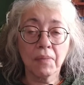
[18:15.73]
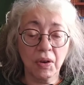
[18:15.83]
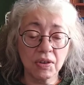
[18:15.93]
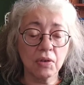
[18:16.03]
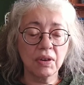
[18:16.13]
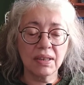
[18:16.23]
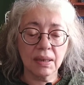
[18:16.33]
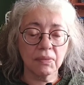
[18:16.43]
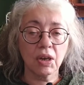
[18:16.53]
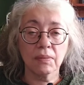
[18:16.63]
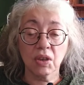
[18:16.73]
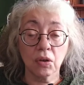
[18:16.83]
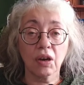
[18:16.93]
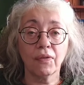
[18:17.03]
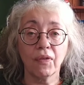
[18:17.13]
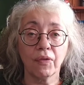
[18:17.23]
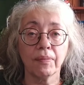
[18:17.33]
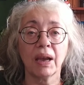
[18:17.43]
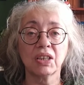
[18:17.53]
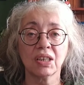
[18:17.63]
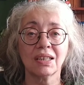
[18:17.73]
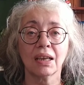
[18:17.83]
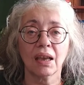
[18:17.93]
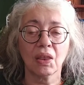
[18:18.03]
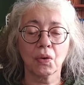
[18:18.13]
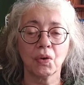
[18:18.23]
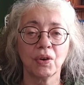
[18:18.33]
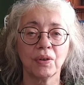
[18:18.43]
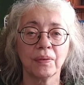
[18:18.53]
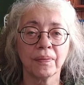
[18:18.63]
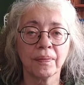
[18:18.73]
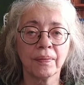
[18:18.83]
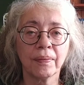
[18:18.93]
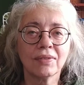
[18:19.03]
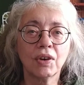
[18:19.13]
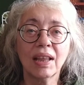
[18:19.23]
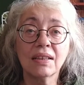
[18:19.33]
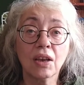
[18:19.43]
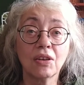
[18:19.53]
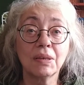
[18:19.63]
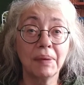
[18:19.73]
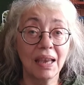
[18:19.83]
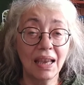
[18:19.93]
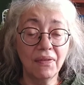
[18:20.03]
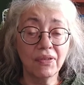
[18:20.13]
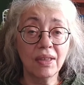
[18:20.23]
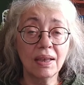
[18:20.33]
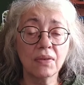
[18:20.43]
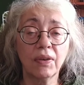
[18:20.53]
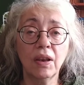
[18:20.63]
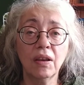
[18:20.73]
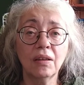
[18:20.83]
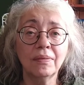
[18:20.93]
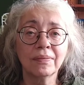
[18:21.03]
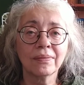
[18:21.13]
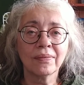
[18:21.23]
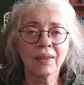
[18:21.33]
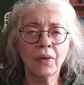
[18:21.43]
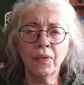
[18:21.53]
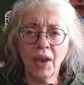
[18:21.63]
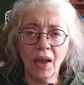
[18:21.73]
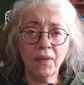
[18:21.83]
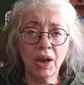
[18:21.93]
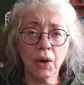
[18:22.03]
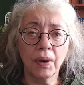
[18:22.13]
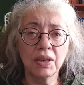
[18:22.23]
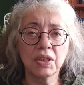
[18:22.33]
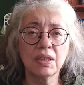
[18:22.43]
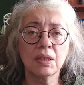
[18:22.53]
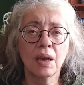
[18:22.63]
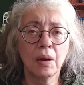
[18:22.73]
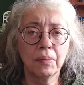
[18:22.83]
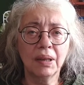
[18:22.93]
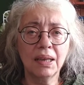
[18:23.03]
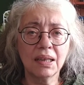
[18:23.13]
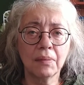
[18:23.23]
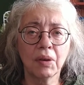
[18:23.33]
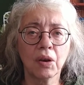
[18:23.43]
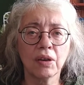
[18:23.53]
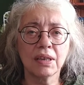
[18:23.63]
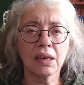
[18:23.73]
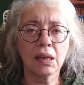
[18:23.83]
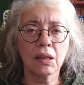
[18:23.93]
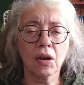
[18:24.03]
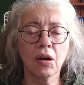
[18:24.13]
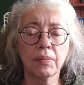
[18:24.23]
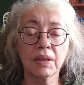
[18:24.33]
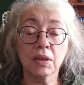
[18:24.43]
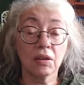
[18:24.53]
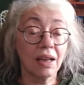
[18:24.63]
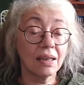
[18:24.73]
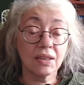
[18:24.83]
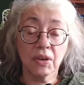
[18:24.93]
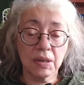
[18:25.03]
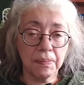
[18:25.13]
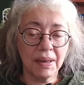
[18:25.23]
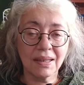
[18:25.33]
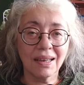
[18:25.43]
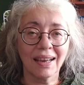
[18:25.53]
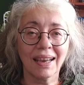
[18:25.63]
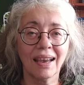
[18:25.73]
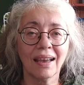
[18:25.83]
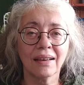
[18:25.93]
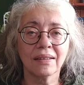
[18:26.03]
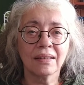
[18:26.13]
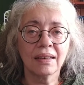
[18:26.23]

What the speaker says: because there is sometimes a lot of information to get through. Well, that's going to be it for this video. If you have any questions, please let me know down in the comments. I'll answer as best I can.